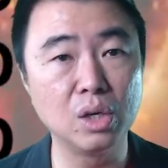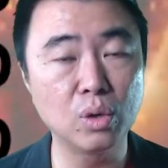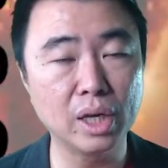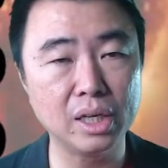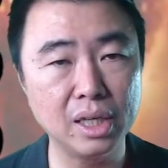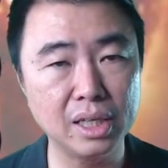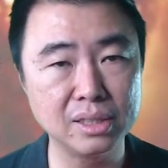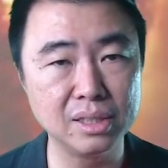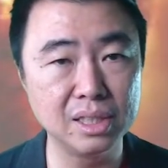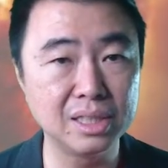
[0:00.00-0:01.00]
a look at it as
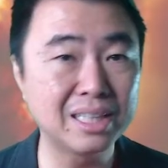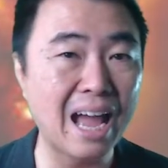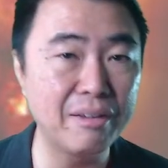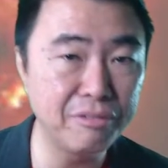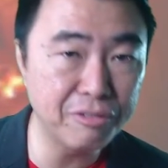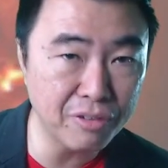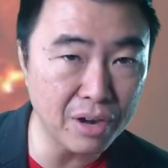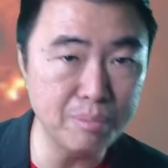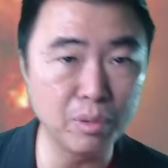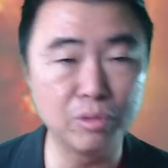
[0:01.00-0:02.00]
in the time
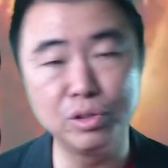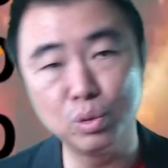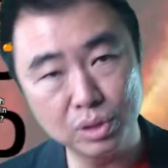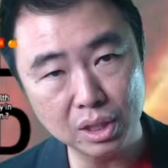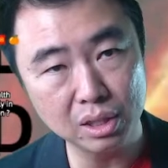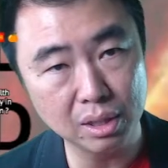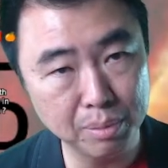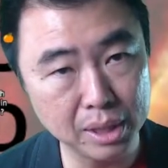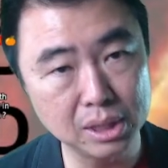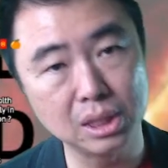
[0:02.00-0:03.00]
frame of using the
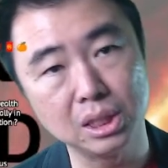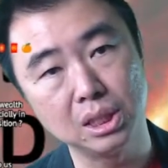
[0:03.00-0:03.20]
place.